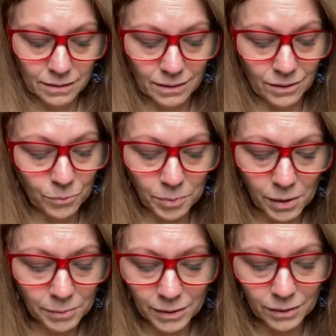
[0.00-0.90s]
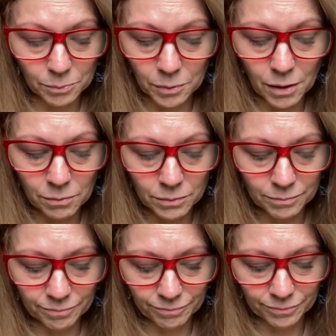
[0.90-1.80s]
you're probably not the
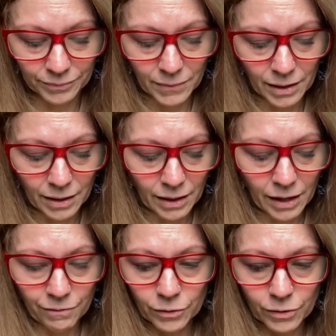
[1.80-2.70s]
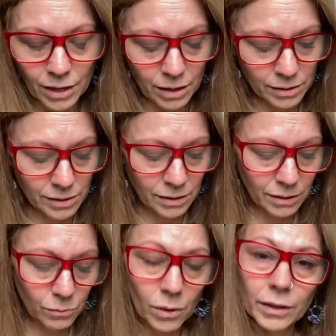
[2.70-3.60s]
problem. If you're
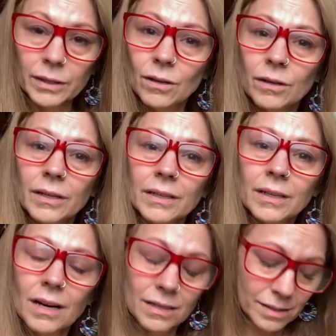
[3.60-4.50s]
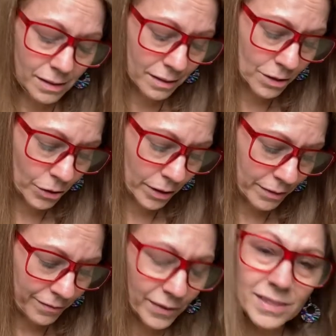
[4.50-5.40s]
constantly working on it and constantly trying
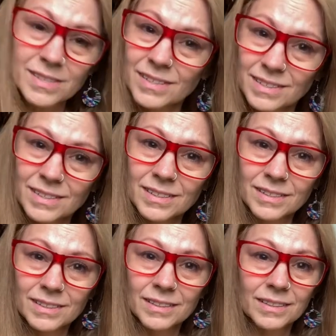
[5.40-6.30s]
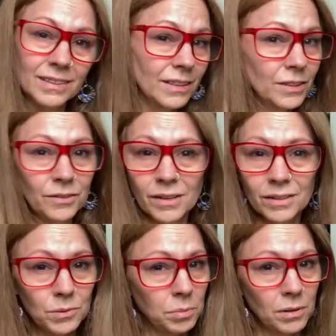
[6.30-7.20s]
to fix it, then you're
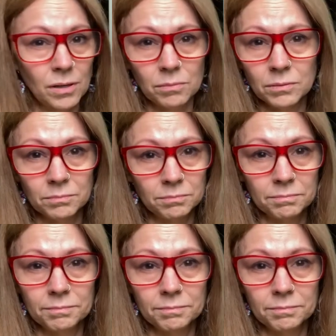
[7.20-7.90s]
not the problem.